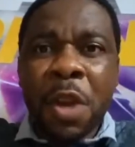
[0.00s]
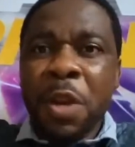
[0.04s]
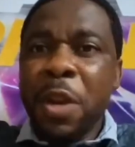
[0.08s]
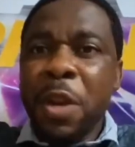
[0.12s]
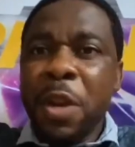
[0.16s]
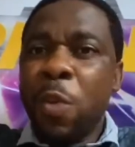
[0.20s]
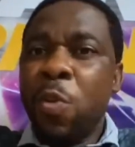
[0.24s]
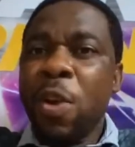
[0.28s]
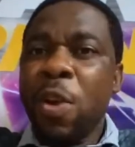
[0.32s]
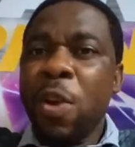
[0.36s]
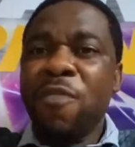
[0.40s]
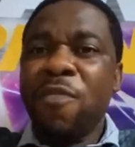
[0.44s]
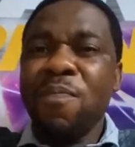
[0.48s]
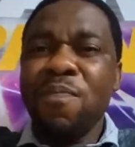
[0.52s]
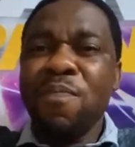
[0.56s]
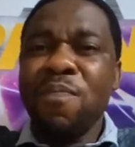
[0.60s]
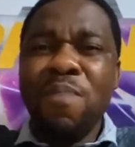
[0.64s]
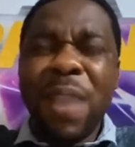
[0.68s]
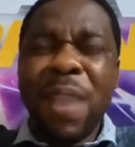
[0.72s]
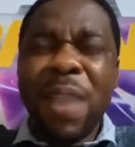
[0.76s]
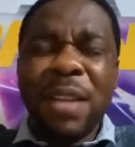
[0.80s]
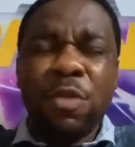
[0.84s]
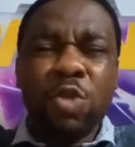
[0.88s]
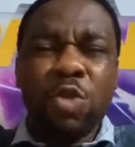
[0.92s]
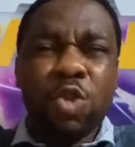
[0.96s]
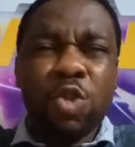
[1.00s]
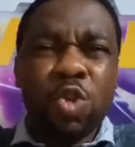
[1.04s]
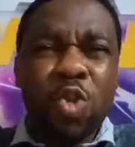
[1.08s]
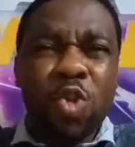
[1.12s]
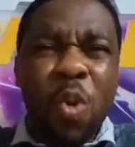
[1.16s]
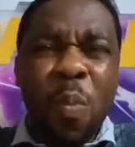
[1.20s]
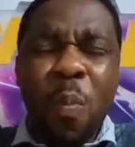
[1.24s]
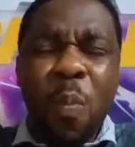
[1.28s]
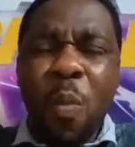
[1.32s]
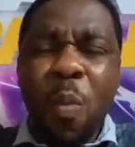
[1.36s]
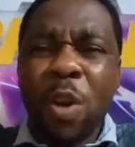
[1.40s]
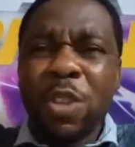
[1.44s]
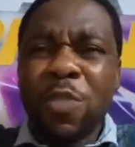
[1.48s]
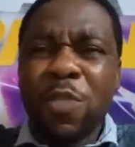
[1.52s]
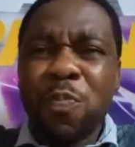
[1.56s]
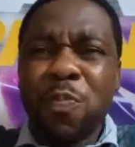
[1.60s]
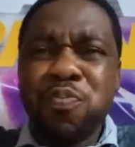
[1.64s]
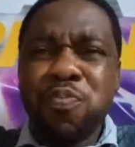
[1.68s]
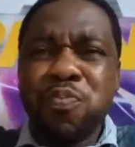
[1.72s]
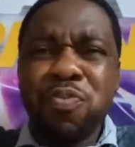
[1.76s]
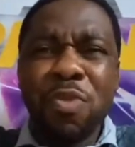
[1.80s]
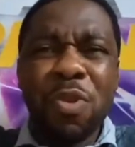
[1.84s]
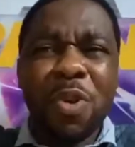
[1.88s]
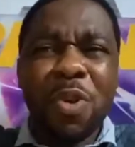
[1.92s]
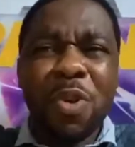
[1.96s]
They could have made so much
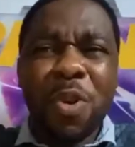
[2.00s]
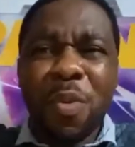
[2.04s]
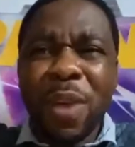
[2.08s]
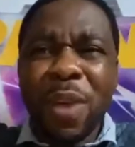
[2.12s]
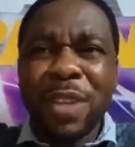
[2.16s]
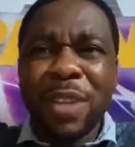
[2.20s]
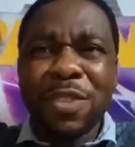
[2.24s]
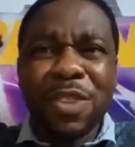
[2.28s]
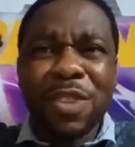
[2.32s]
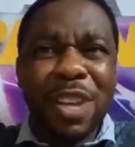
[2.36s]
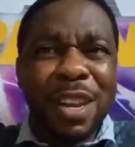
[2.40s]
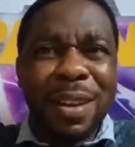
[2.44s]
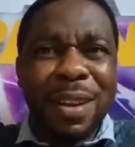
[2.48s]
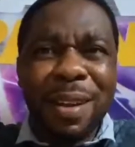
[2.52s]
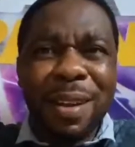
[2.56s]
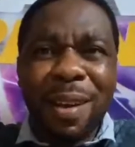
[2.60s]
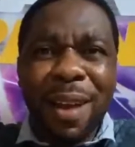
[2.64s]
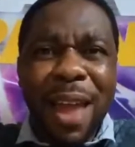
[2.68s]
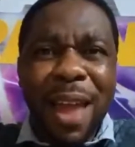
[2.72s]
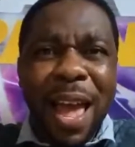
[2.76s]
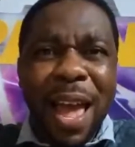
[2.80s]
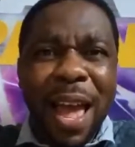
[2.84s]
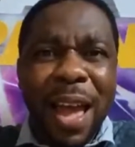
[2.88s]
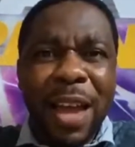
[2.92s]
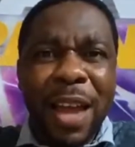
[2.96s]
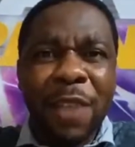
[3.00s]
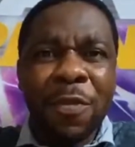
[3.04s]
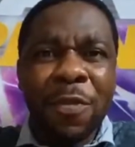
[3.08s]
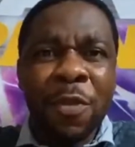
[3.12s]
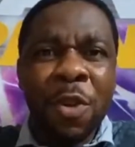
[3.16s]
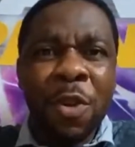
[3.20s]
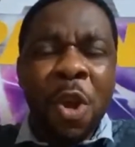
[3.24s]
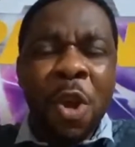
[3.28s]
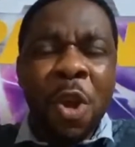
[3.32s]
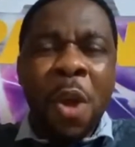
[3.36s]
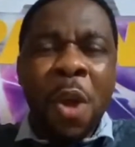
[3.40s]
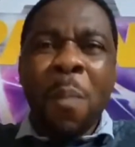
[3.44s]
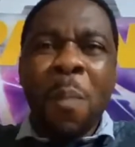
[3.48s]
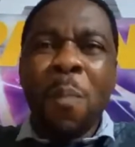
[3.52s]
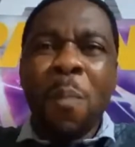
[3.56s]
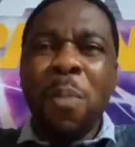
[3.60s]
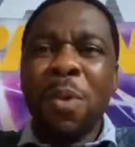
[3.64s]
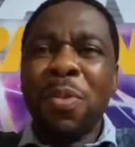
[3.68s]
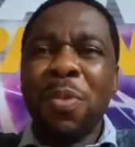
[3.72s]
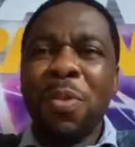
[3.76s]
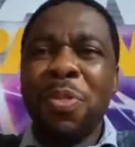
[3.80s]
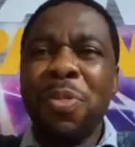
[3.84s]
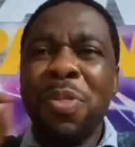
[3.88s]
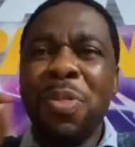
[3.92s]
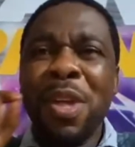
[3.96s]
progress in life,
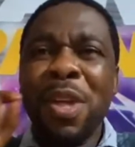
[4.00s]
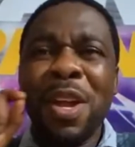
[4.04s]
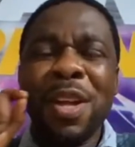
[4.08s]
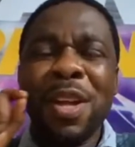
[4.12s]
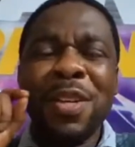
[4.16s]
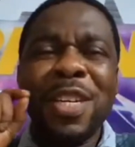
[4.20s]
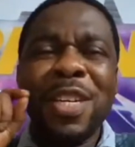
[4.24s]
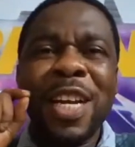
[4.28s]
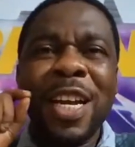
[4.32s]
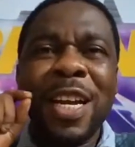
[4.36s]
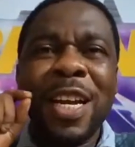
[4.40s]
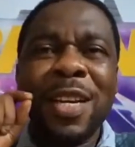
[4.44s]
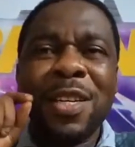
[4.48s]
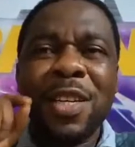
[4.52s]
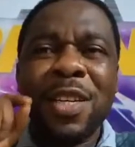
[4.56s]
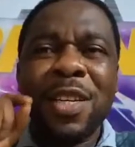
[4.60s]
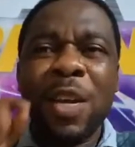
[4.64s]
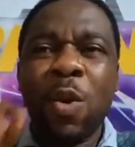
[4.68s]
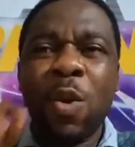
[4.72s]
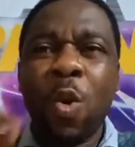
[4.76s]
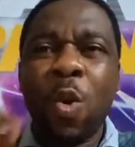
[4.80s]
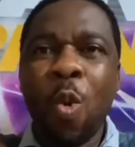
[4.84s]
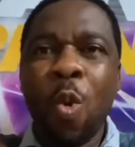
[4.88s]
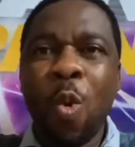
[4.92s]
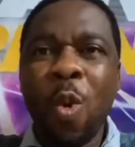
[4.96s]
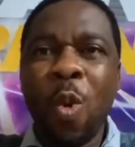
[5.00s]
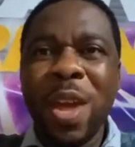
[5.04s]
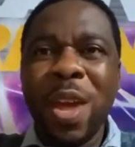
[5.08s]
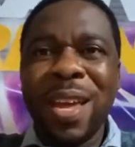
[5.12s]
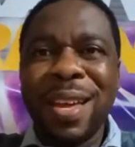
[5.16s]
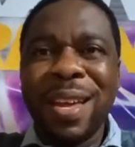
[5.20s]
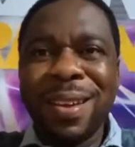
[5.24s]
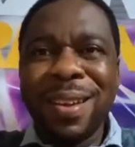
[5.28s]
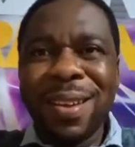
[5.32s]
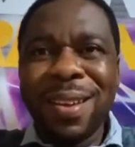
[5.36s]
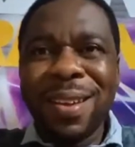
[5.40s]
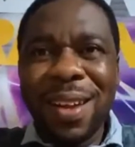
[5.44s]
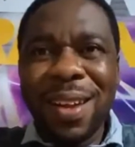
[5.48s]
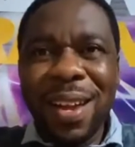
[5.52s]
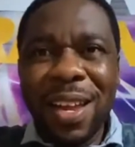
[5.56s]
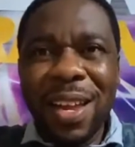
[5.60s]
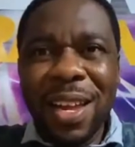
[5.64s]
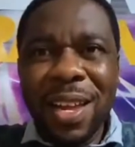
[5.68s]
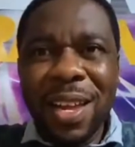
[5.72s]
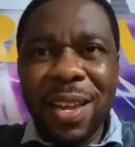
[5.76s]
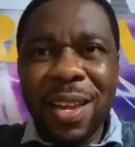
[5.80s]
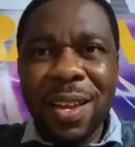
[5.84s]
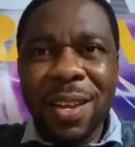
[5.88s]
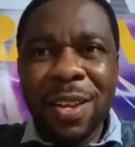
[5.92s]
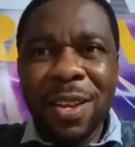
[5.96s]
but they, they, they
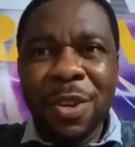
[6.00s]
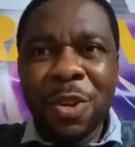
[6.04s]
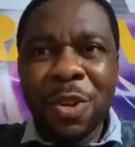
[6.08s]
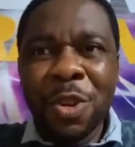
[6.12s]
quickly,